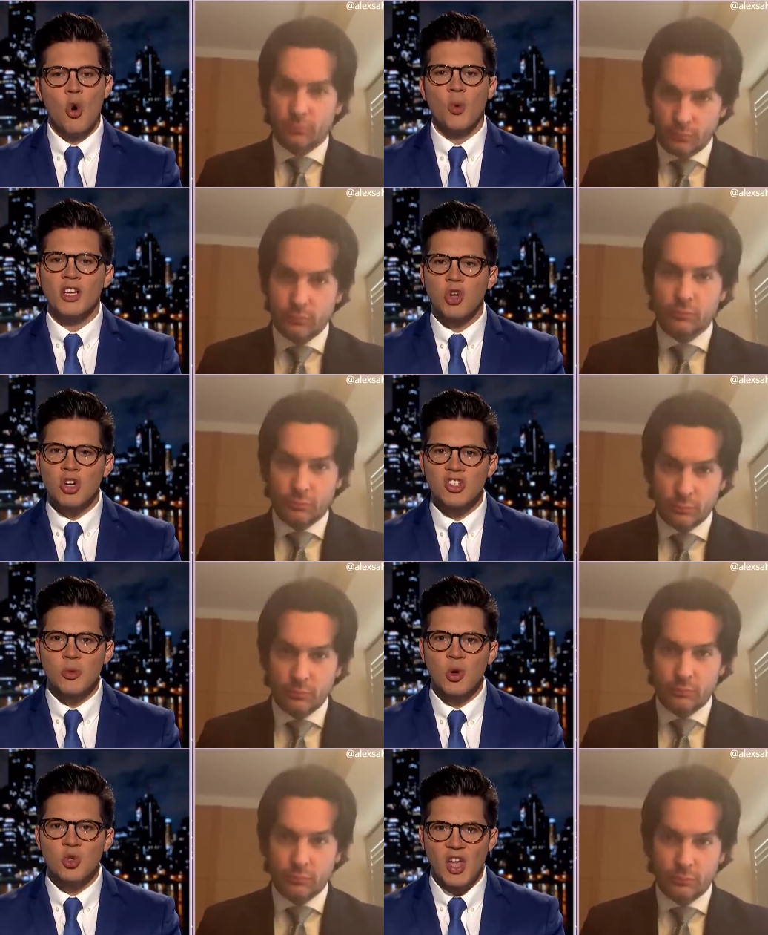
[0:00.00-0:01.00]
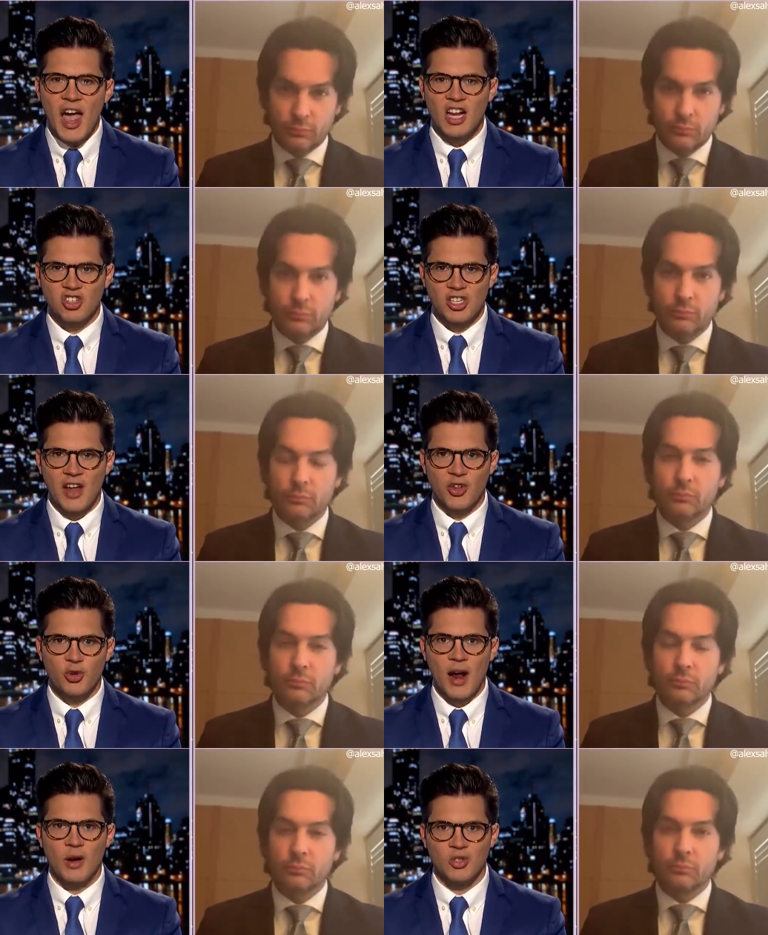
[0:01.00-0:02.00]
Speaker 1: when I talk to someone who's actually on the
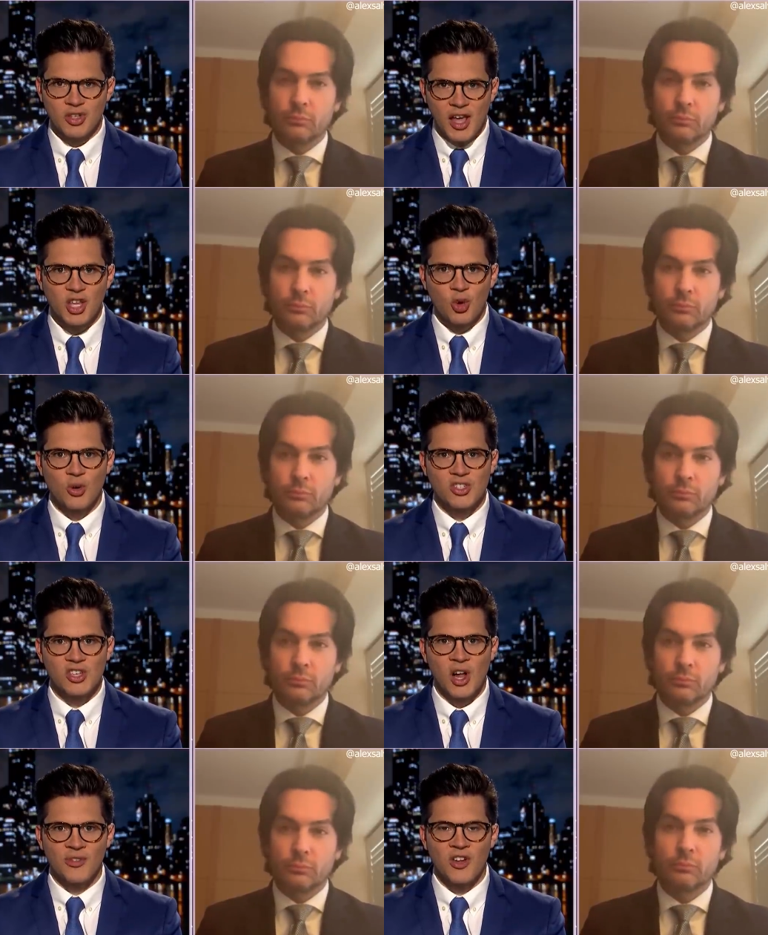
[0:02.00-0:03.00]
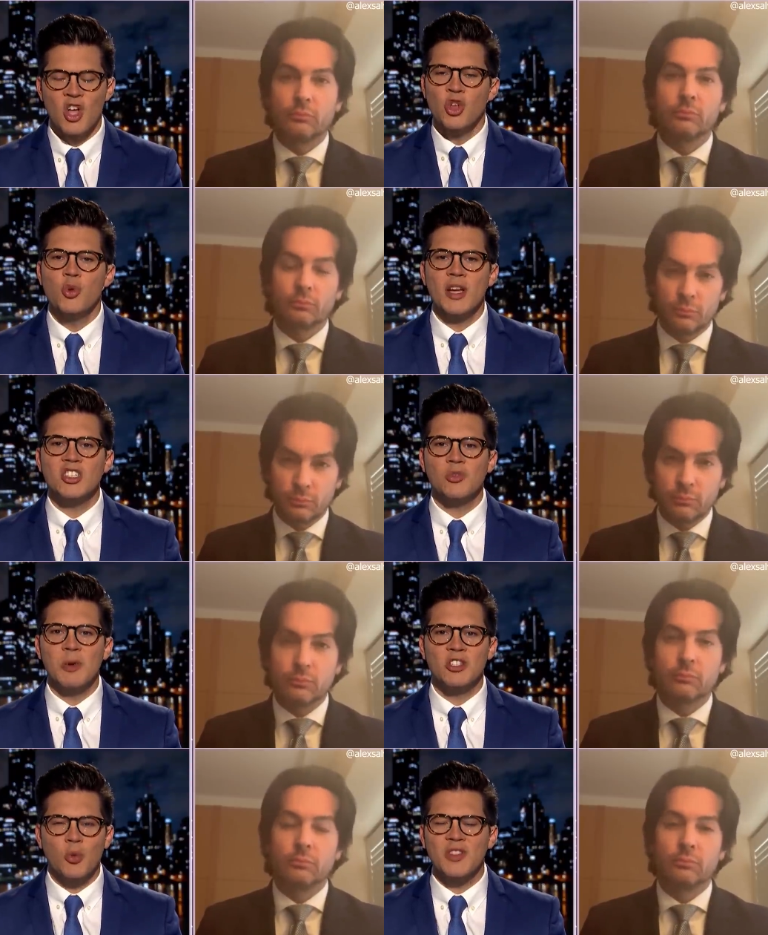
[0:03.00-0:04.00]
ground, like yourself, you get to
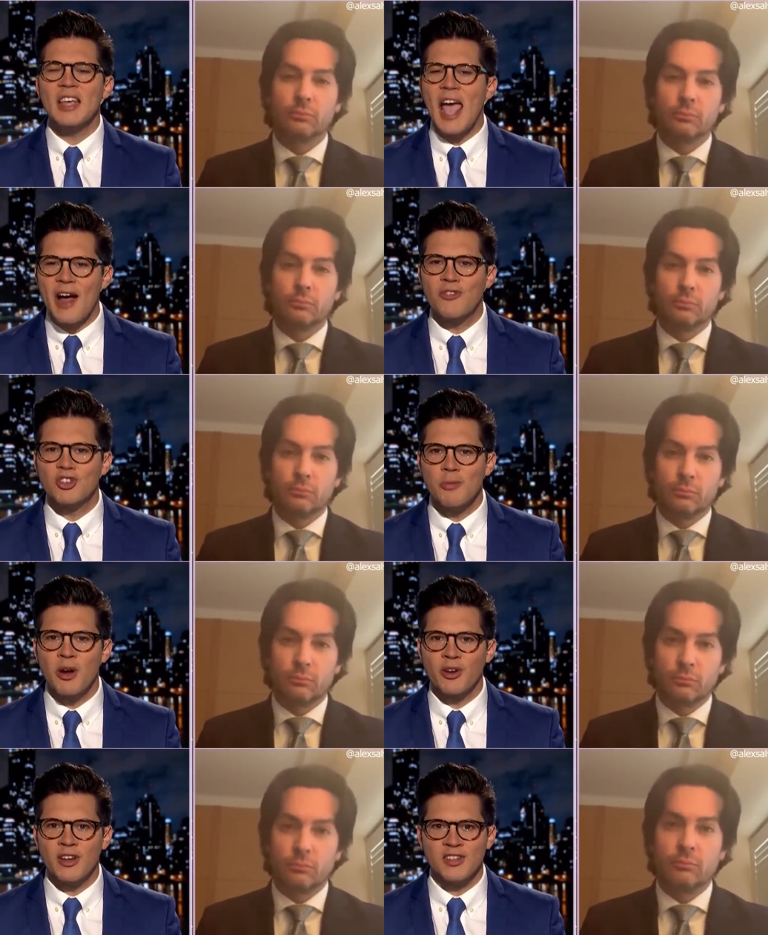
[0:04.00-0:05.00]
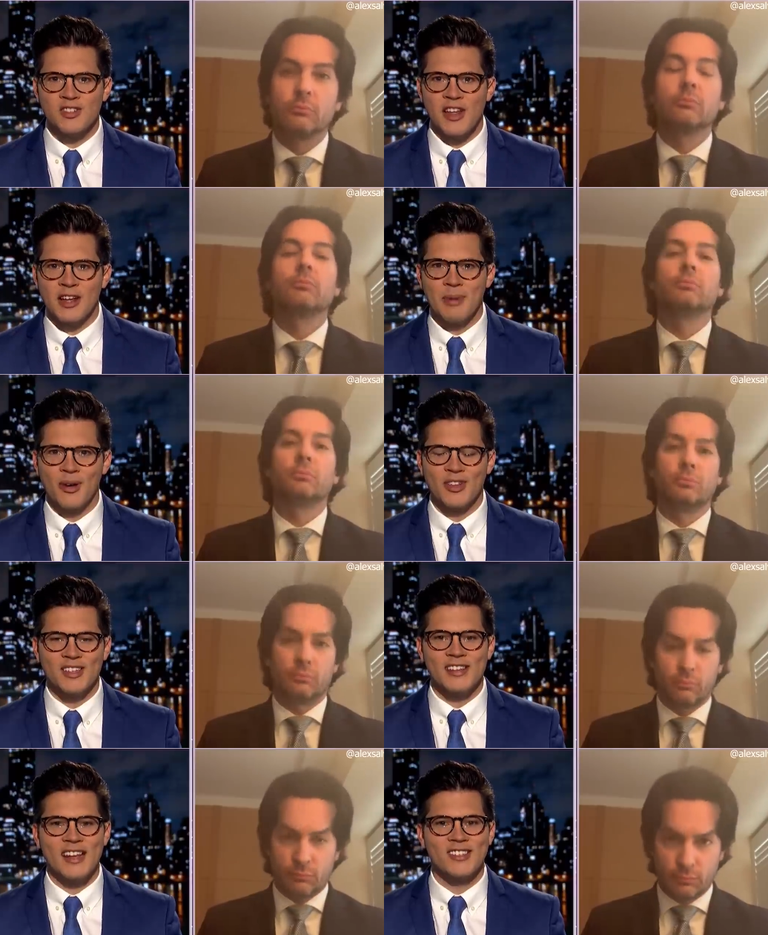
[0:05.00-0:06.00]
speak to what the average American is saying about
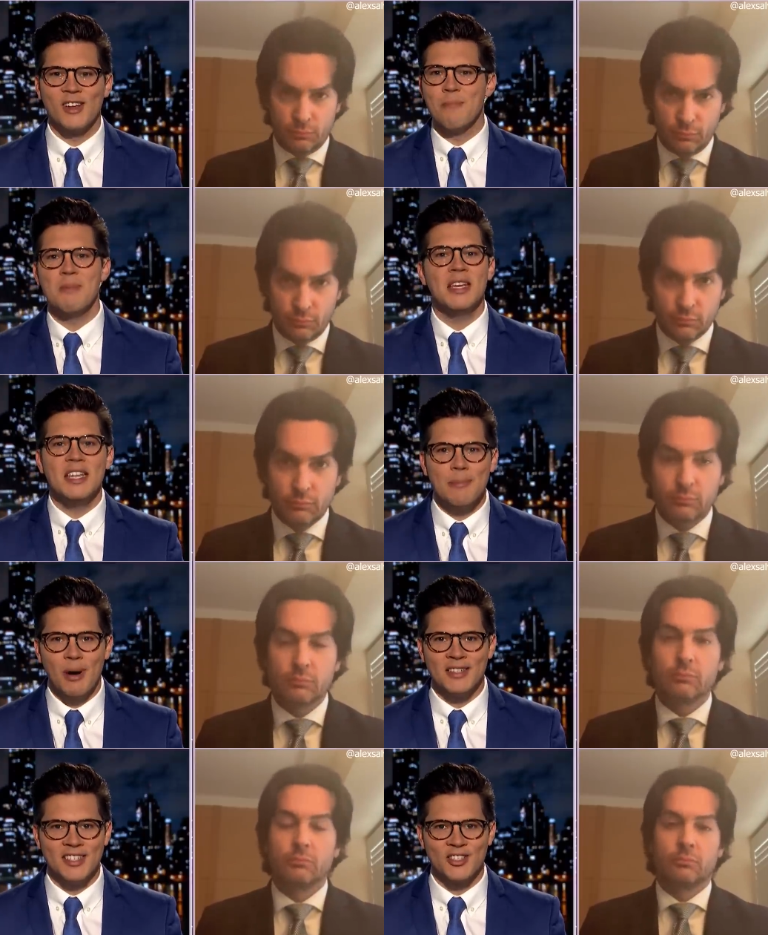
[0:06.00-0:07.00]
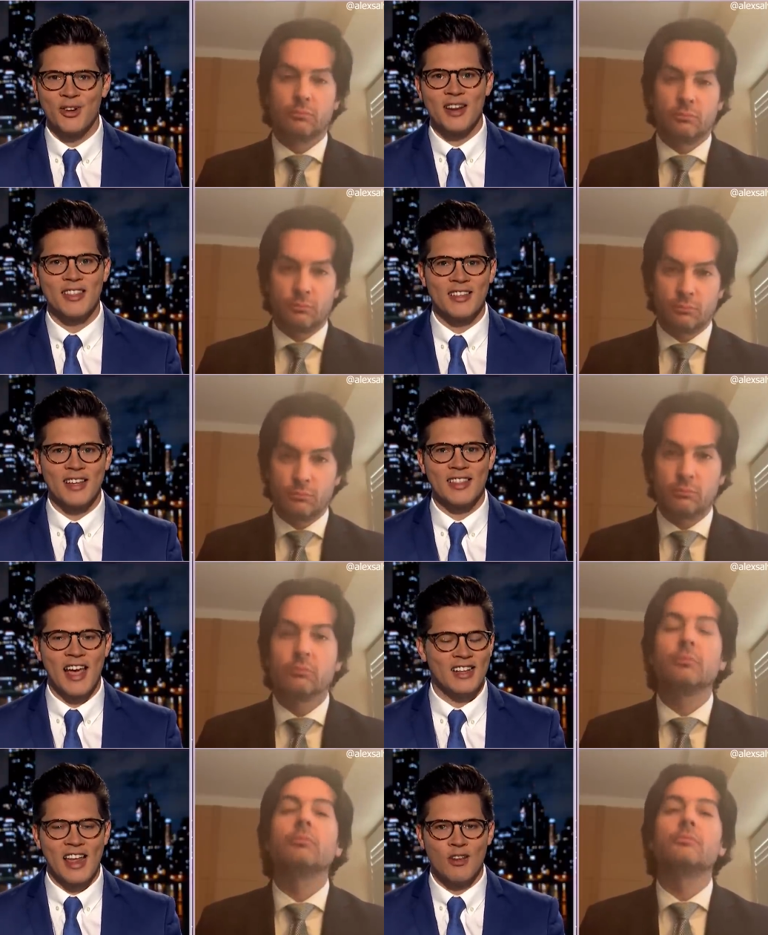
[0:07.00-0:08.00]
this, not some media pundit or anything like
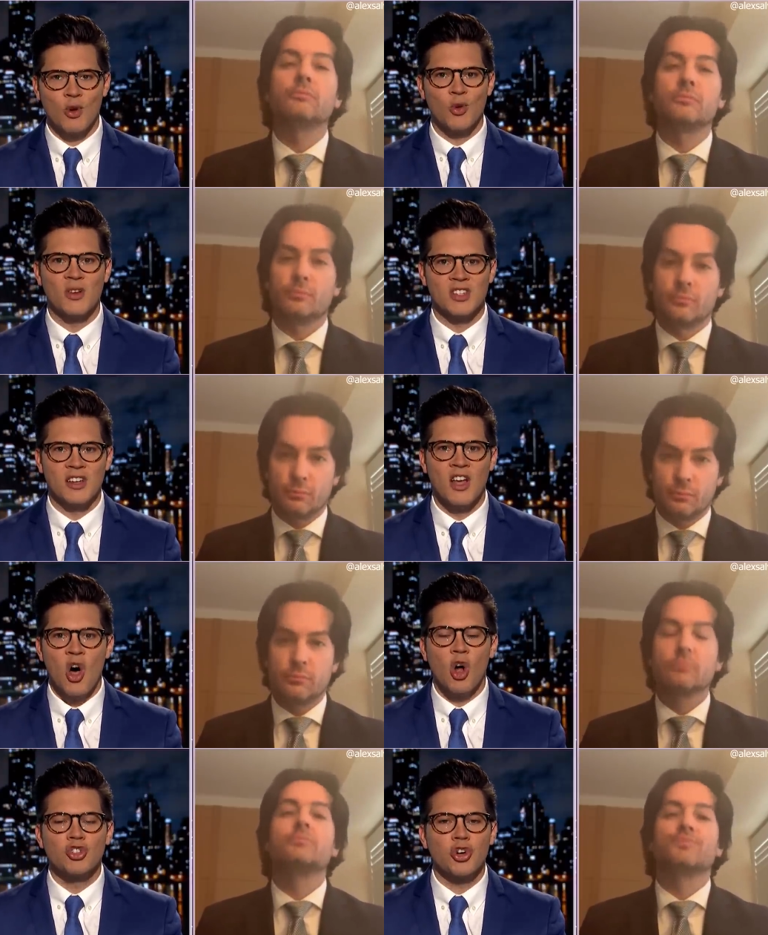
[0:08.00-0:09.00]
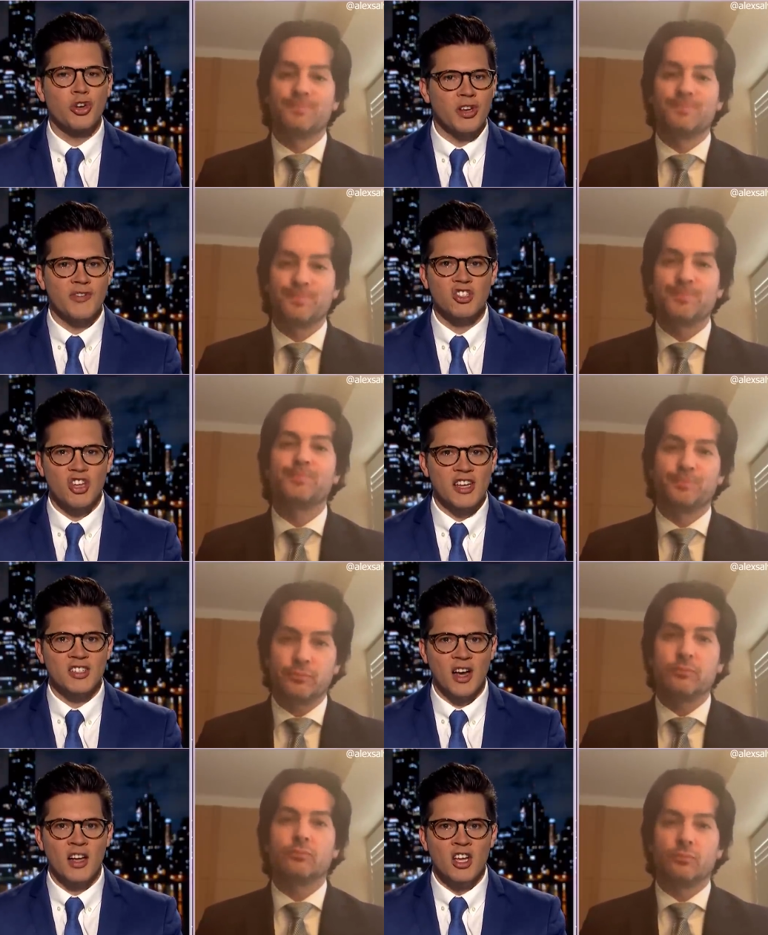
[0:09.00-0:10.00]
that, anyone who has an alternative
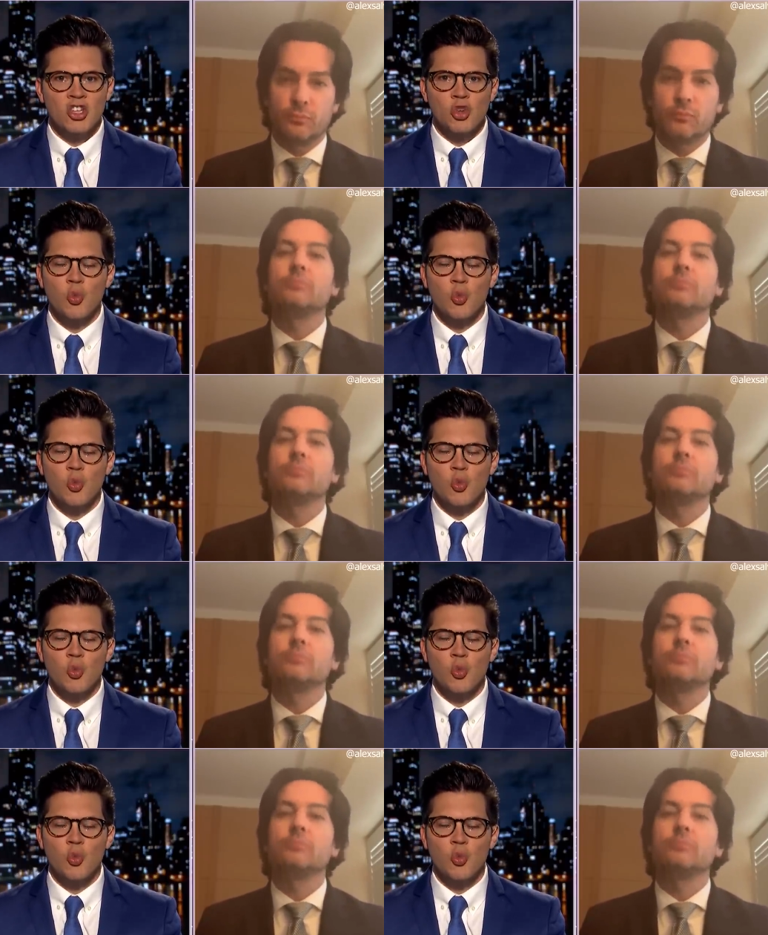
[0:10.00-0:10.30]
agenda. So